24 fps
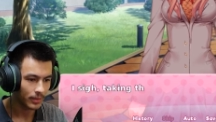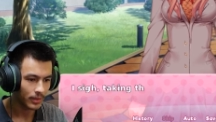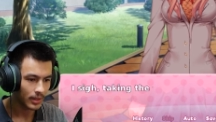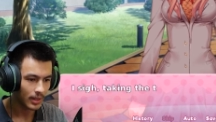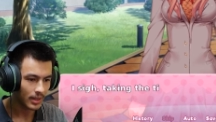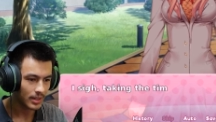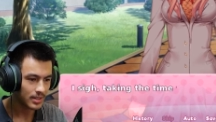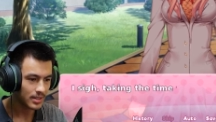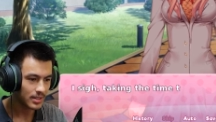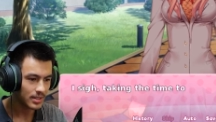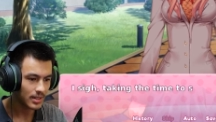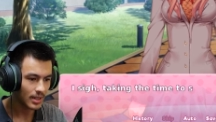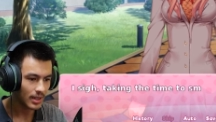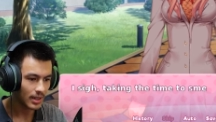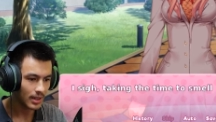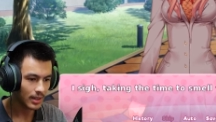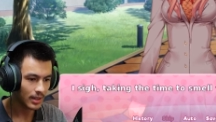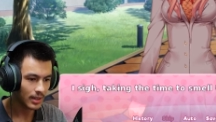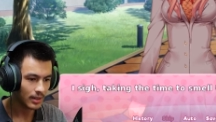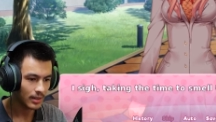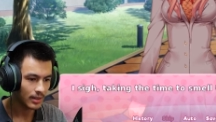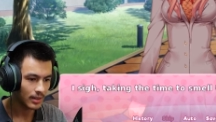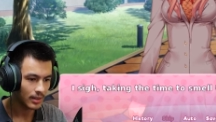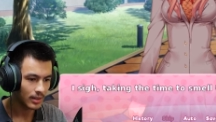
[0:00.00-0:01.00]
I sigh,
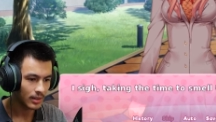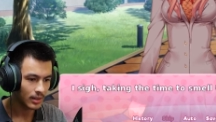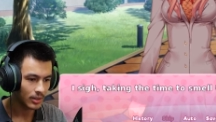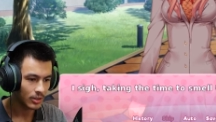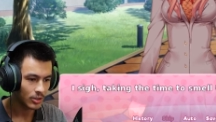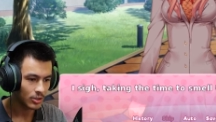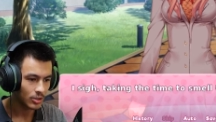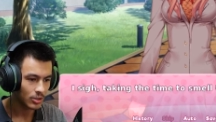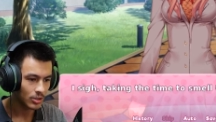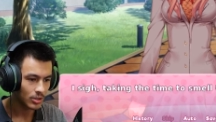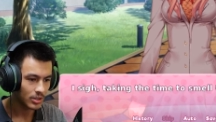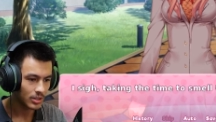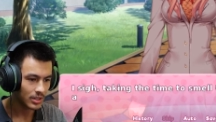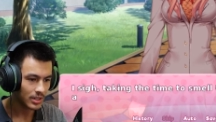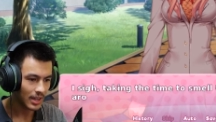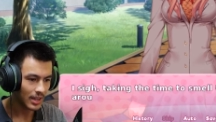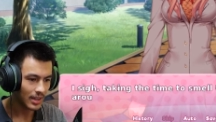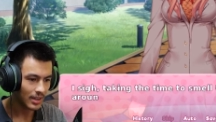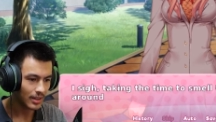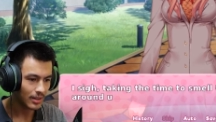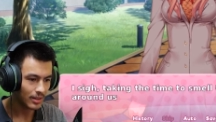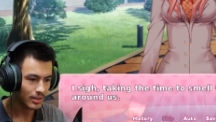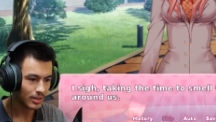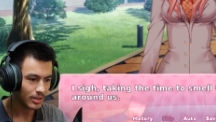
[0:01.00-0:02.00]

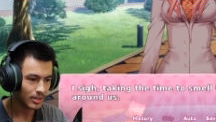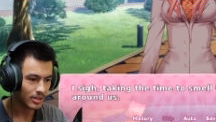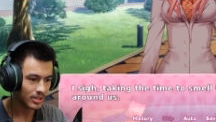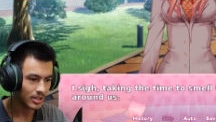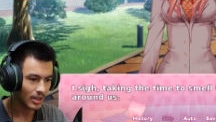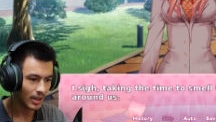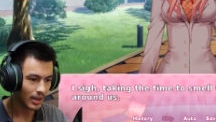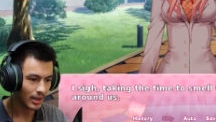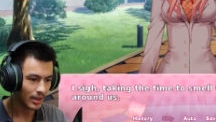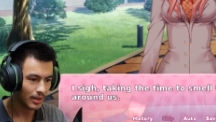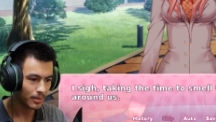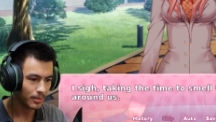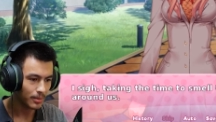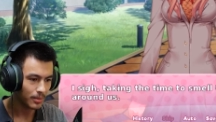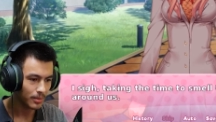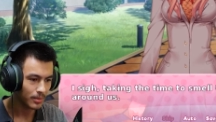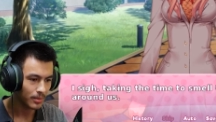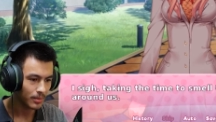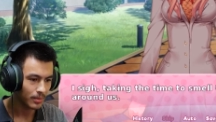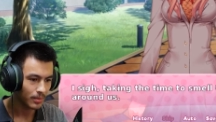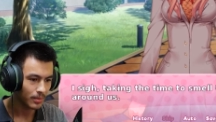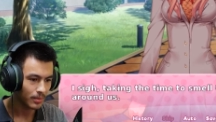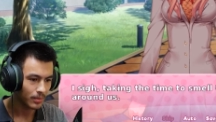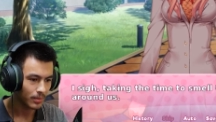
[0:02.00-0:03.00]
taking the time
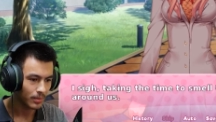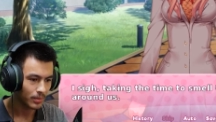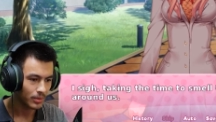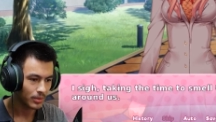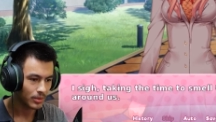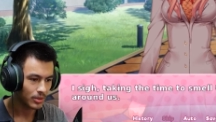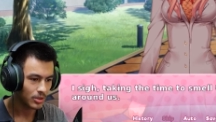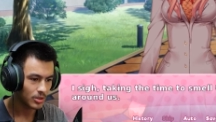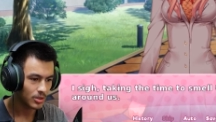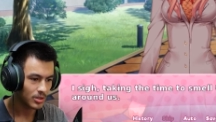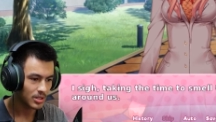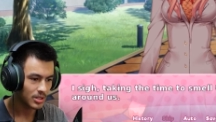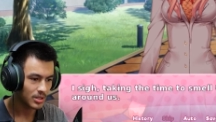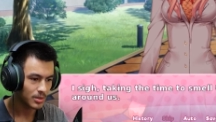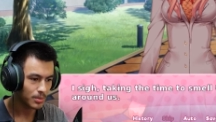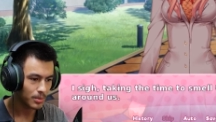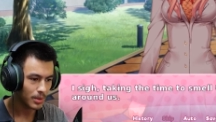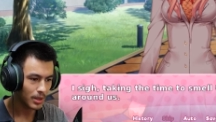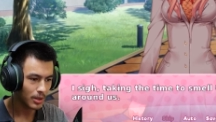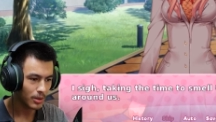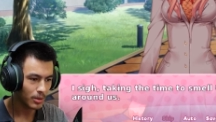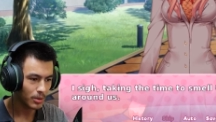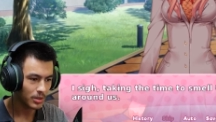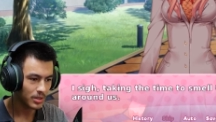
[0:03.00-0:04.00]
to
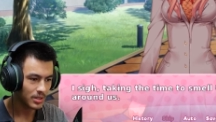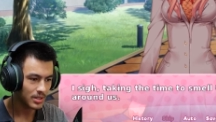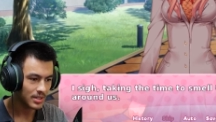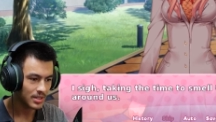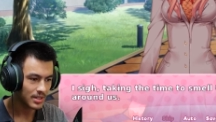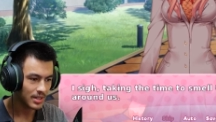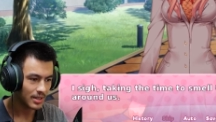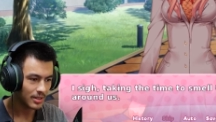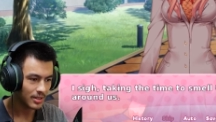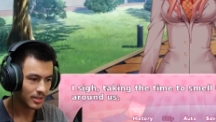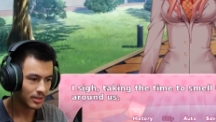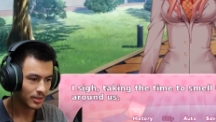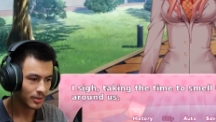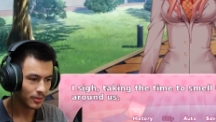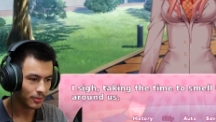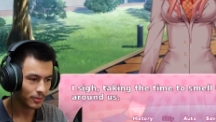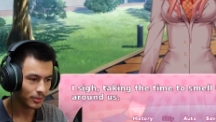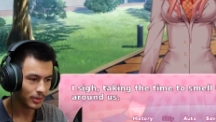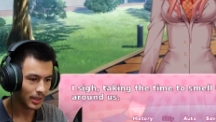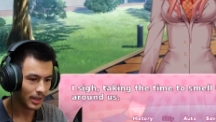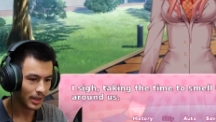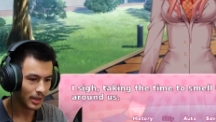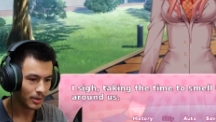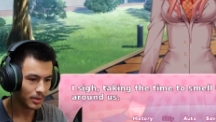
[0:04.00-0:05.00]
smell the scent of the
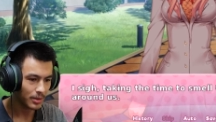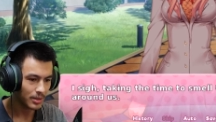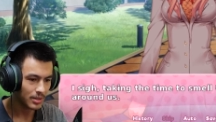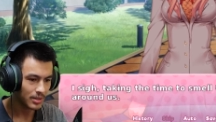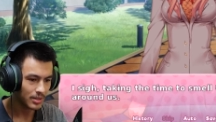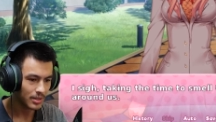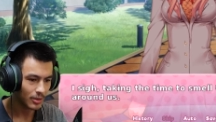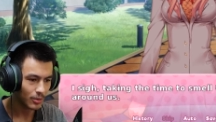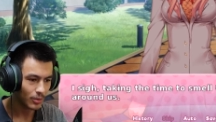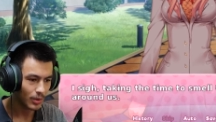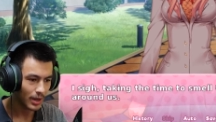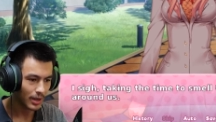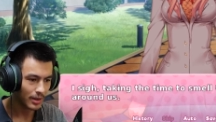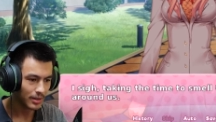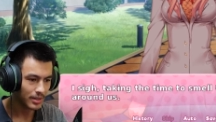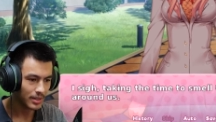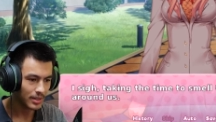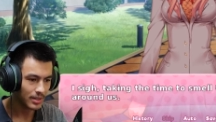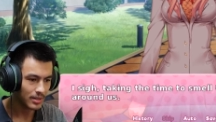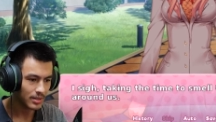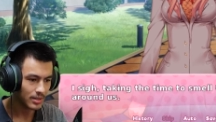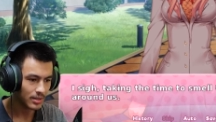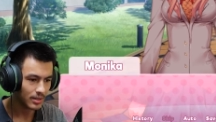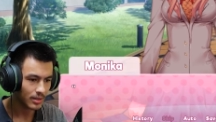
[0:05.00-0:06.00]
flowers around
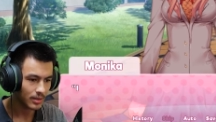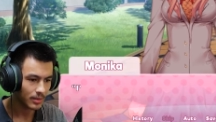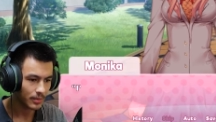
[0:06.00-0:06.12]
us.